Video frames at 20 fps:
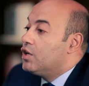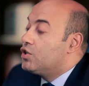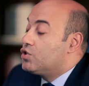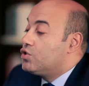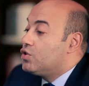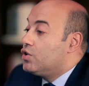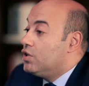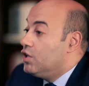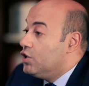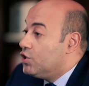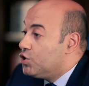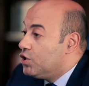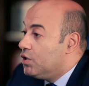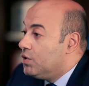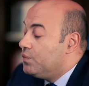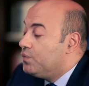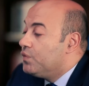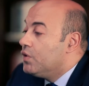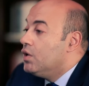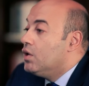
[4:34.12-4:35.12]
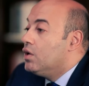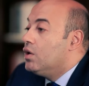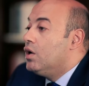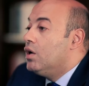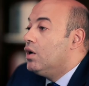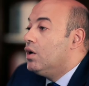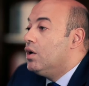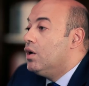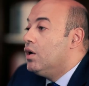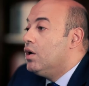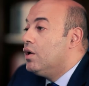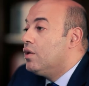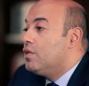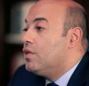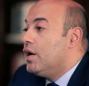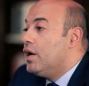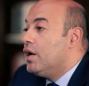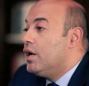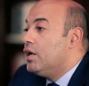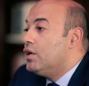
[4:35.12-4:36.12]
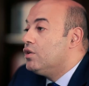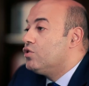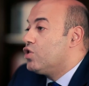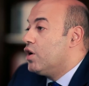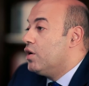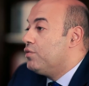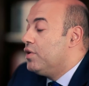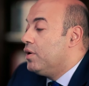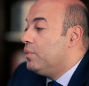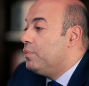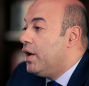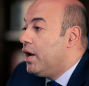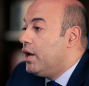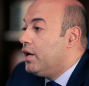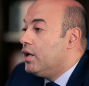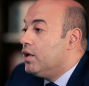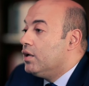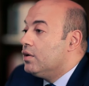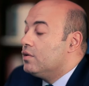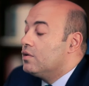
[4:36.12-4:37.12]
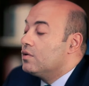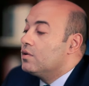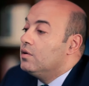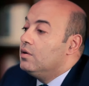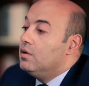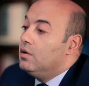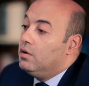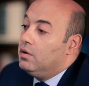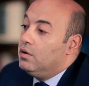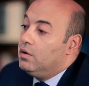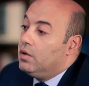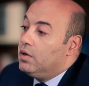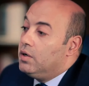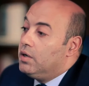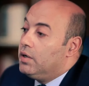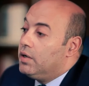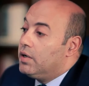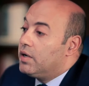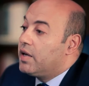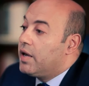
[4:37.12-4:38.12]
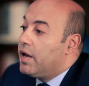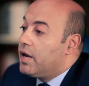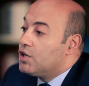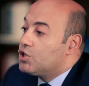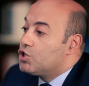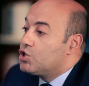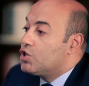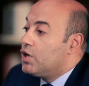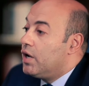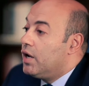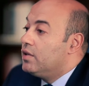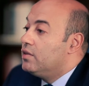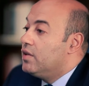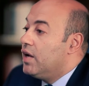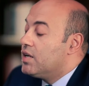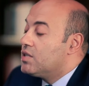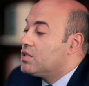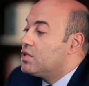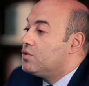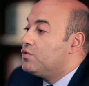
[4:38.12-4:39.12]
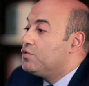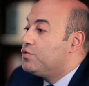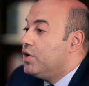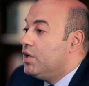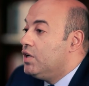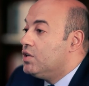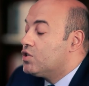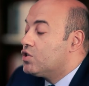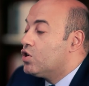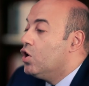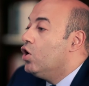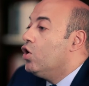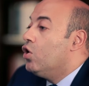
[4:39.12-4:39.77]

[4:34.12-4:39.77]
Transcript: extradition, the travel banning, cash and asset freeze,